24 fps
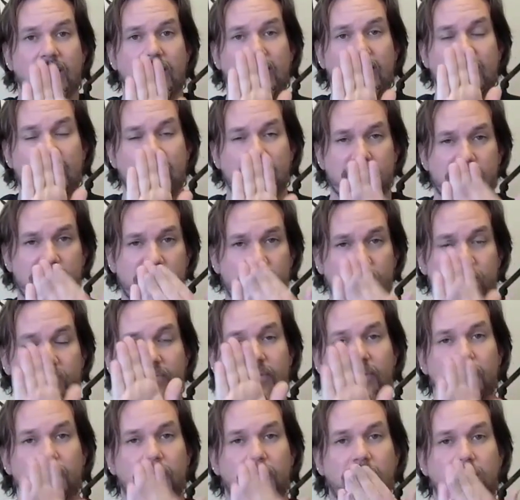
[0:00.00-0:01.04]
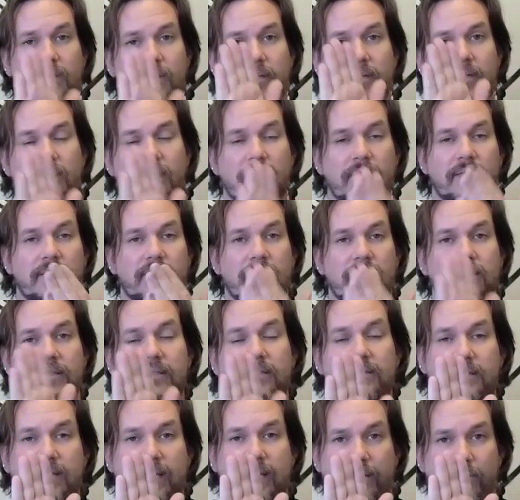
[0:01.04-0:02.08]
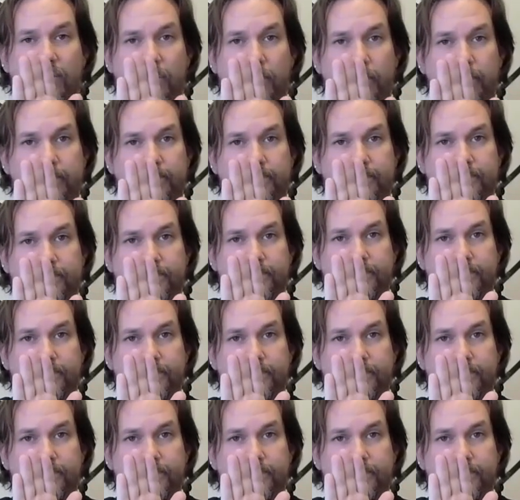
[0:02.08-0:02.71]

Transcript: is sacrum.